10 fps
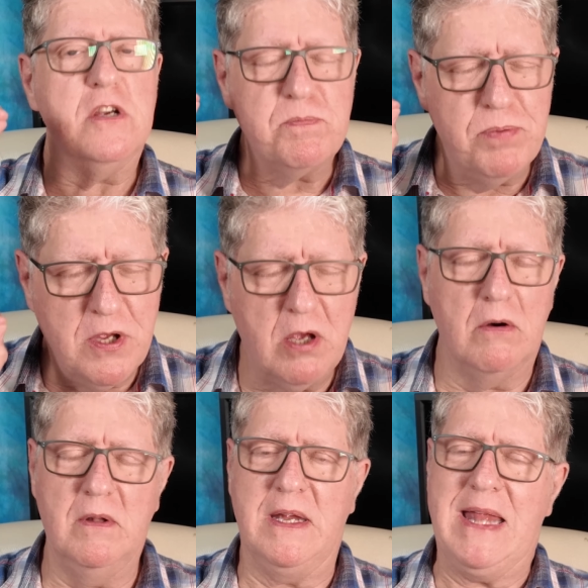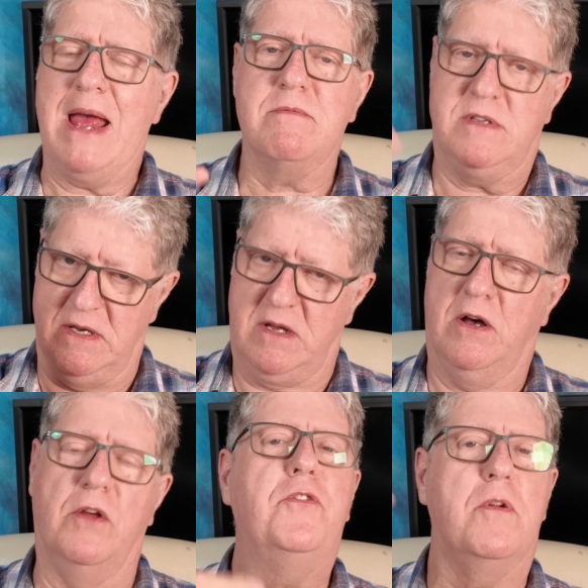just purely down to
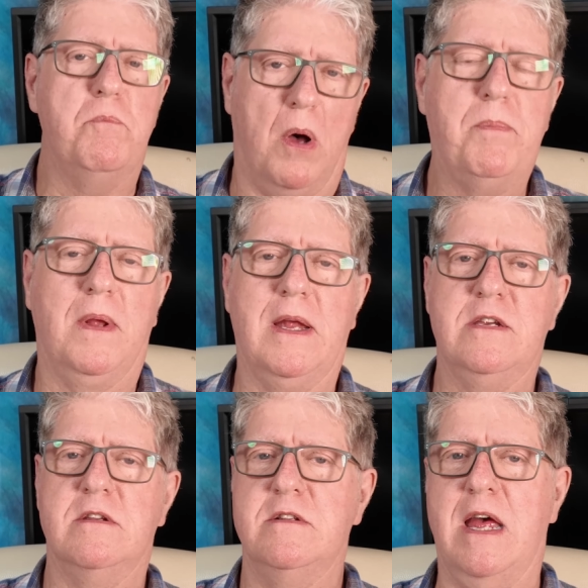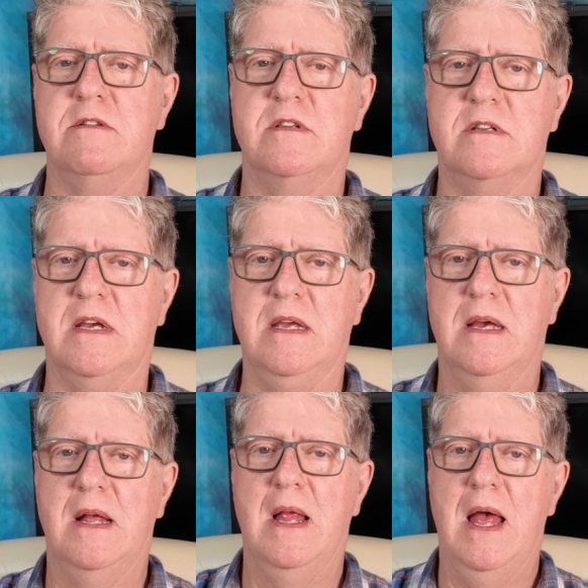cost and population density.
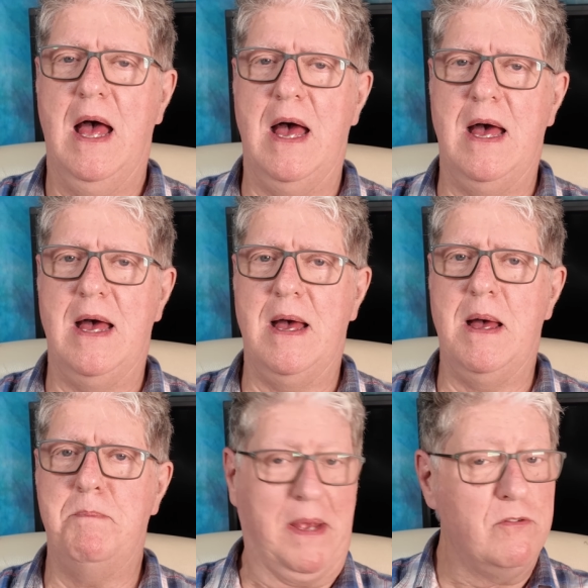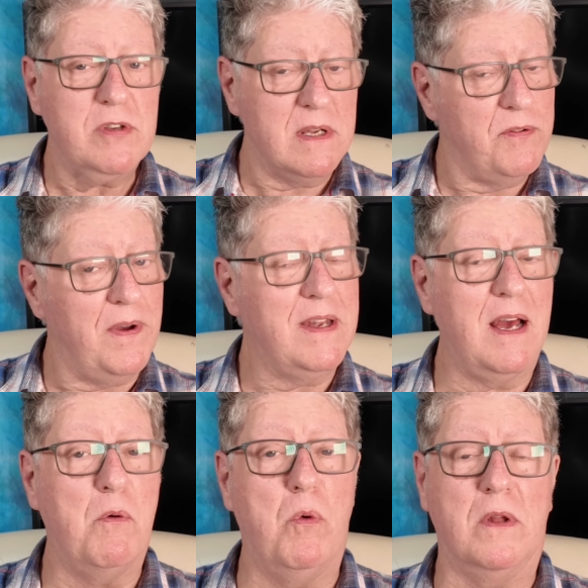Be interesting to find
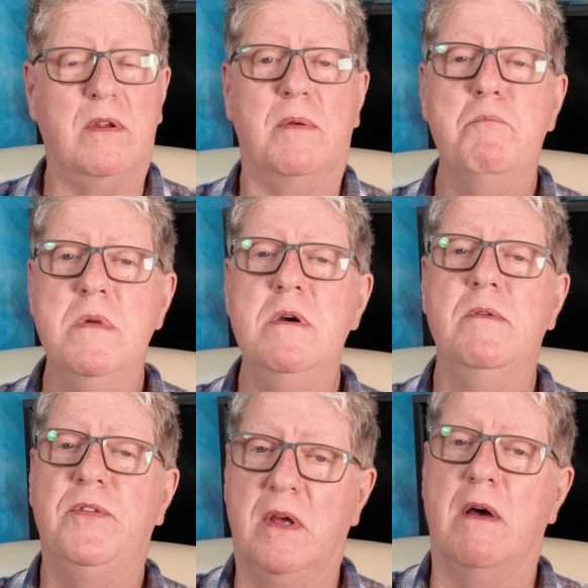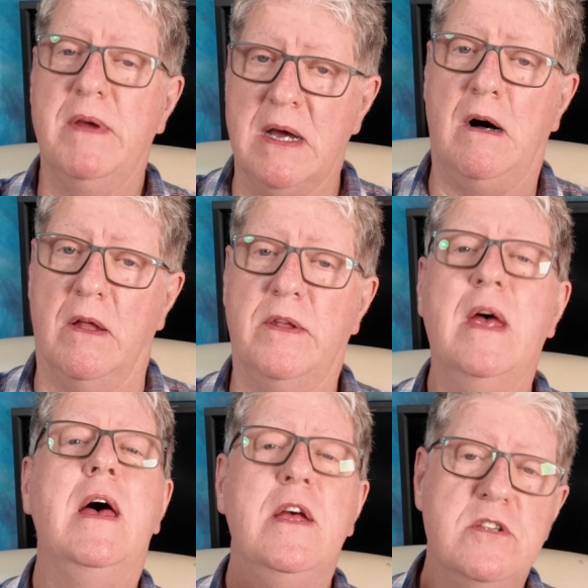out what moves are going on
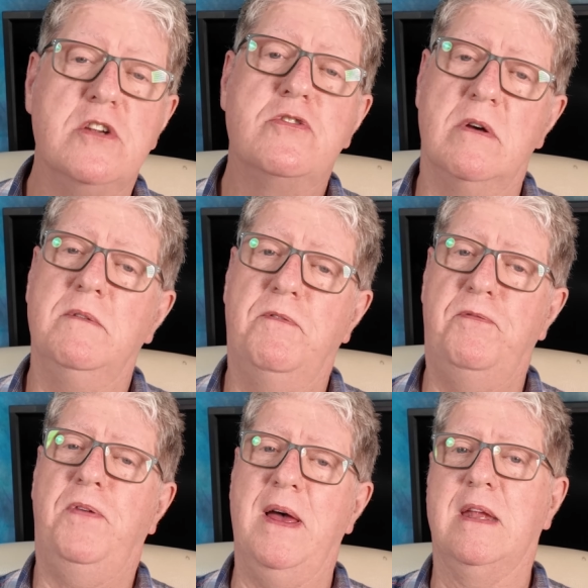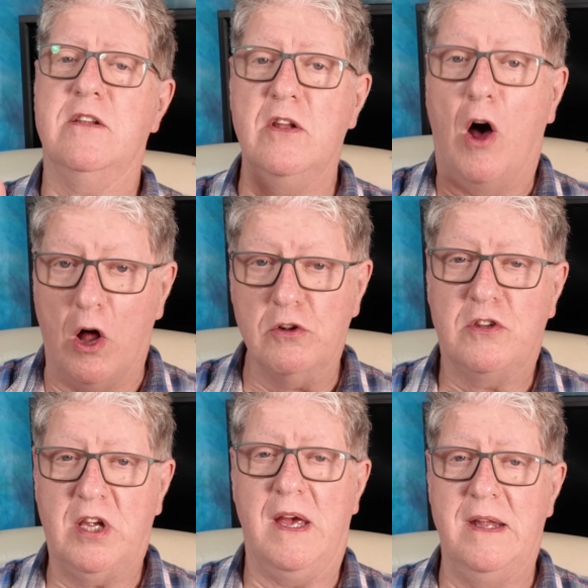to try and find an
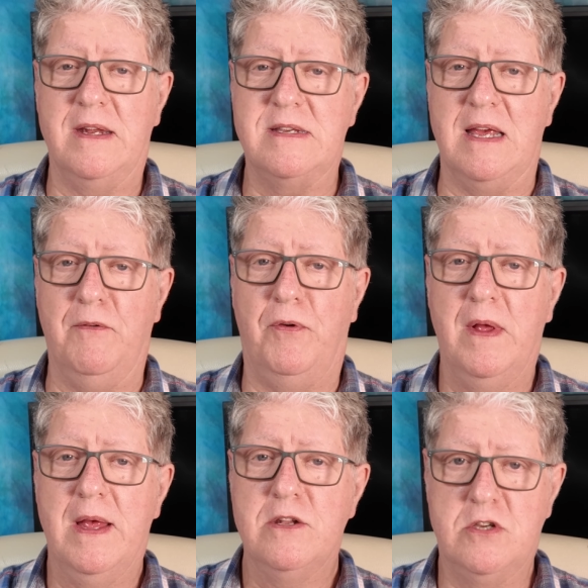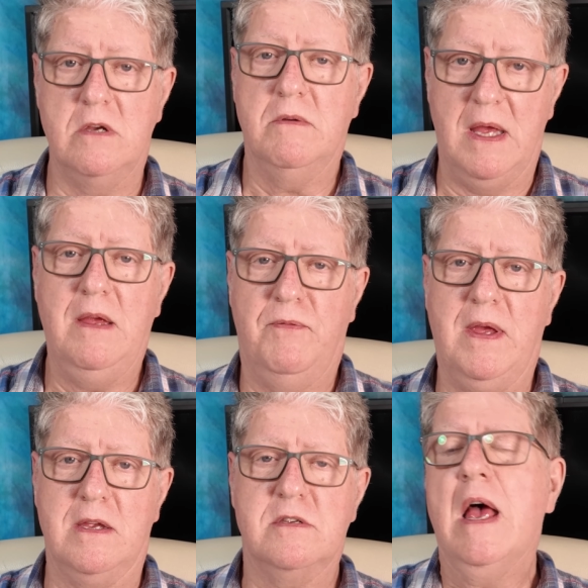alternative to
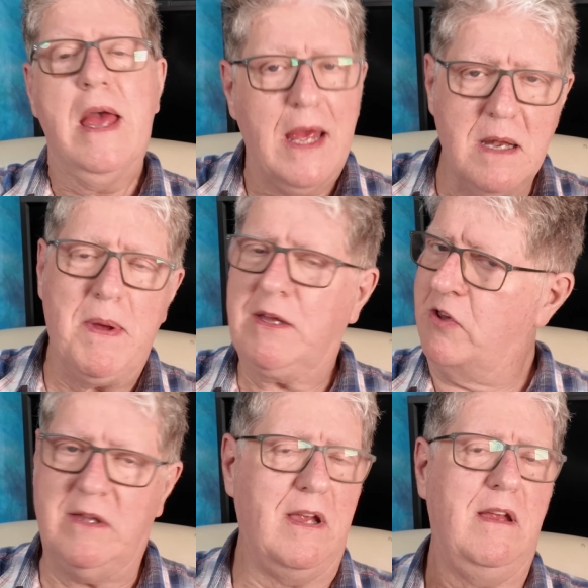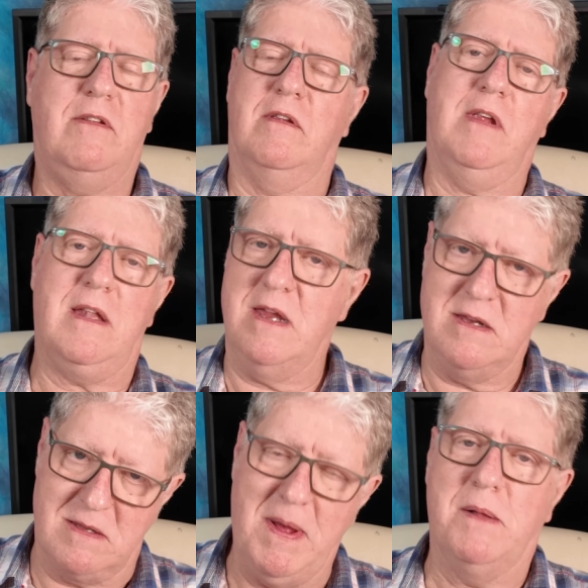EVs. In the big cities, the
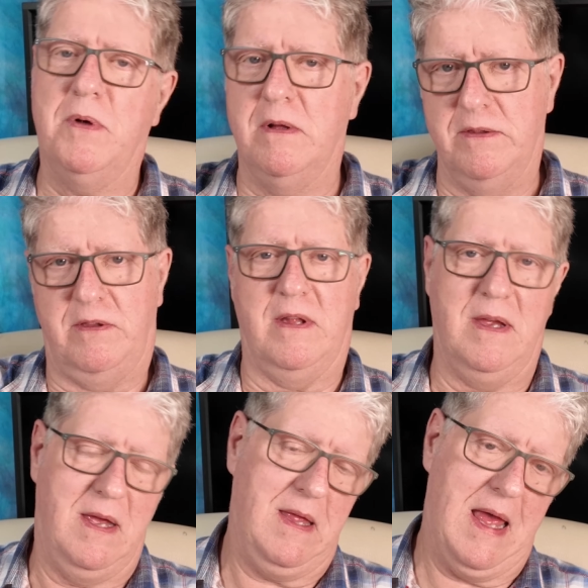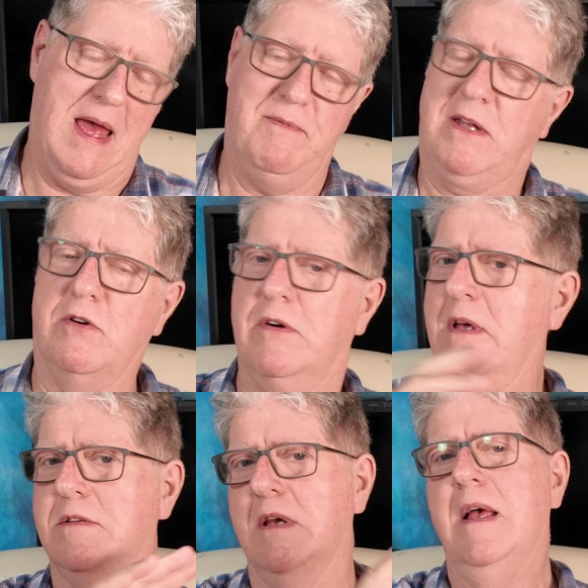Sydneys, the Melbournes, the
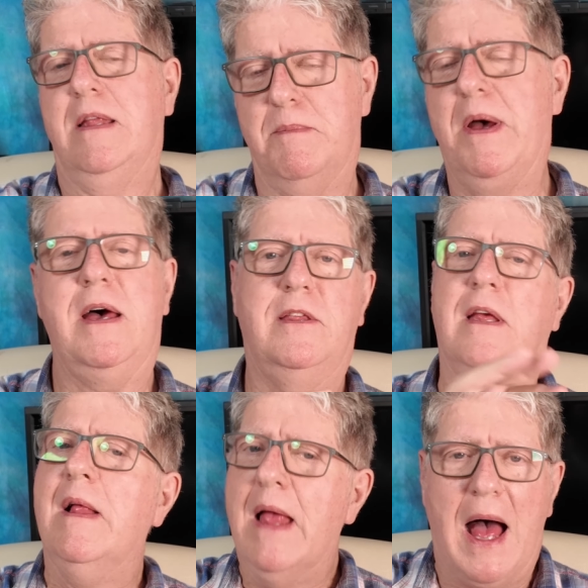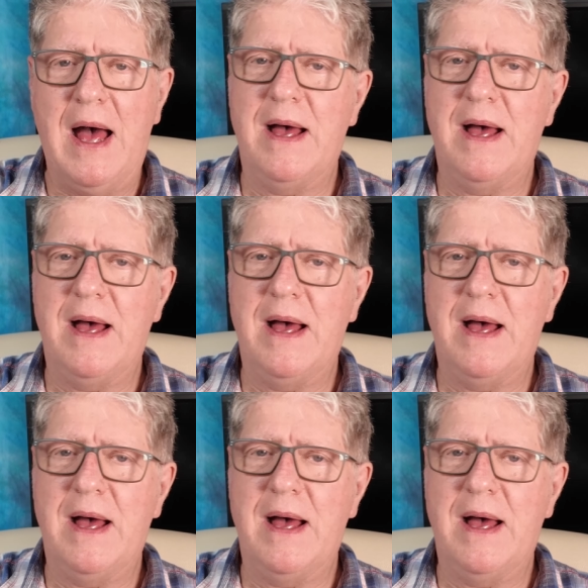Victorias, the Perth,